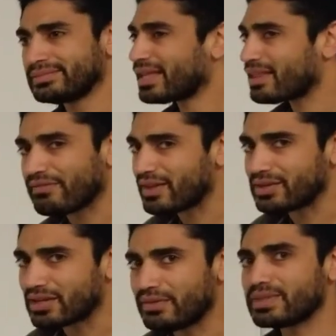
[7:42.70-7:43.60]
The federal
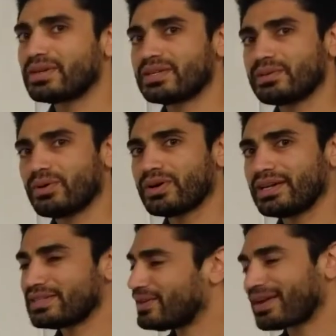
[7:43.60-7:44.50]
government's going to support it.
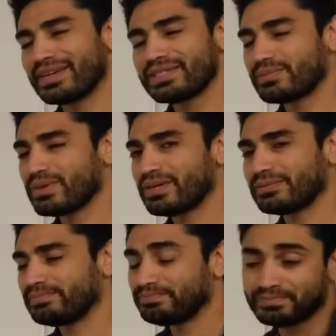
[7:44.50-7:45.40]
It's not going to disappear.
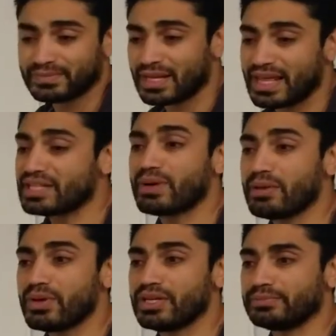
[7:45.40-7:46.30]
That's my
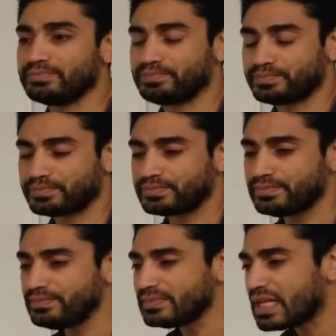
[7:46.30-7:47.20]
opinion.
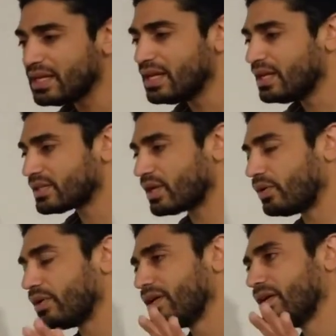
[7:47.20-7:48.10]

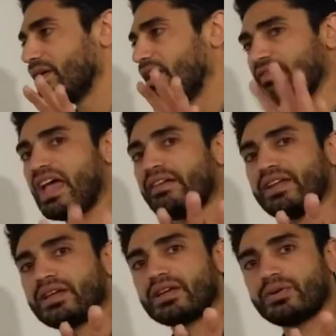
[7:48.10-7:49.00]
So if you have any
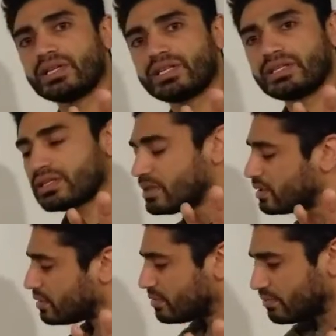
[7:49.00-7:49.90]
other questions,
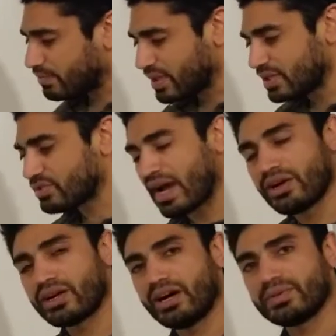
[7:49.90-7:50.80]
please write your
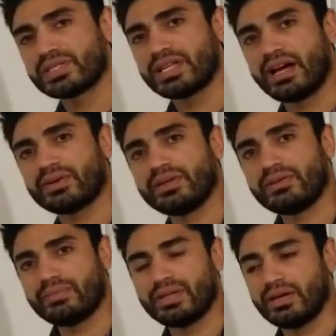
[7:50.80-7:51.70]
comments down
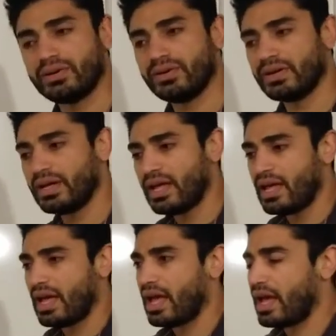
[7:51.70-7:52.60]
below.
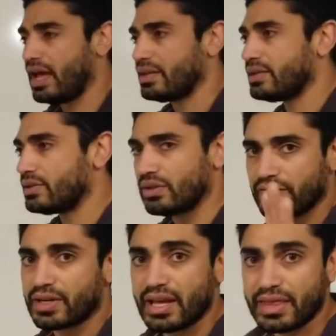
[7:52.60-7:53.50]
And don't
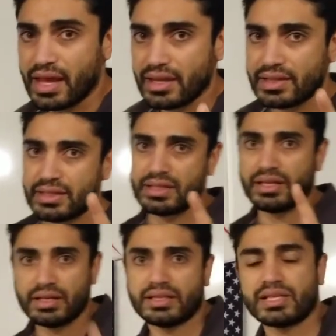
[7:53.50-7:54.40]
forget to hit
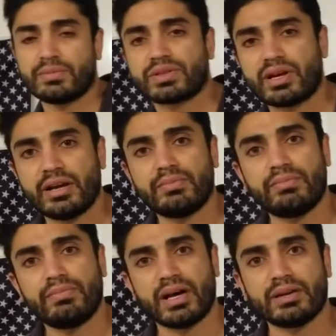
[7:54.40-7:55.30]
the subscribe
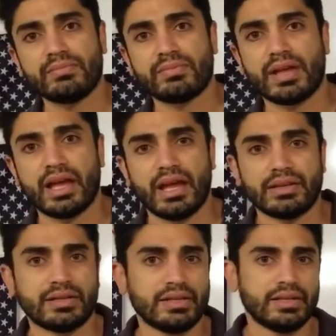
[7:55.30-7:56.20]
button, and
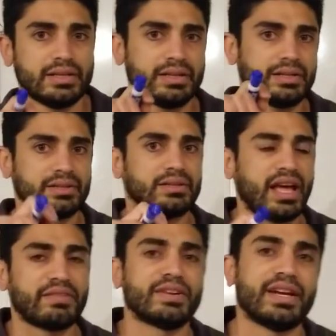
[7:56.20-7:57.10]
have
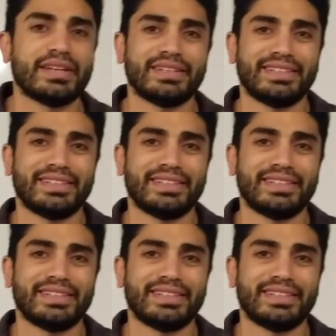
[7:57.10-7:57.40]
a good day.